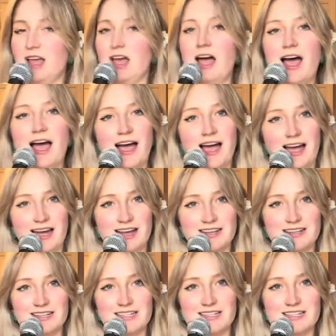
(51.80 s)

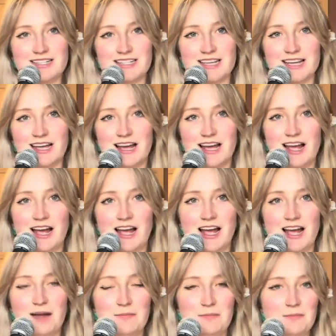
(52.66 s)
And
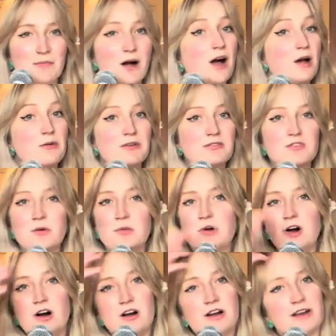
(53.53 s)
I went for a
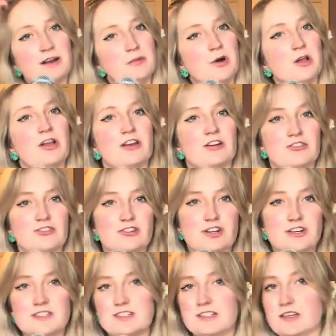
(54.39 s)
walk and I'm all
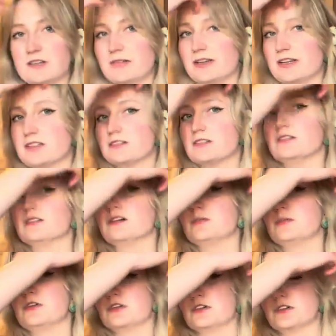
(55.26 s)
energized anyway, so
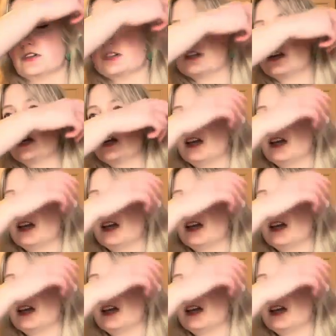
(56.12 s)
I'm all good.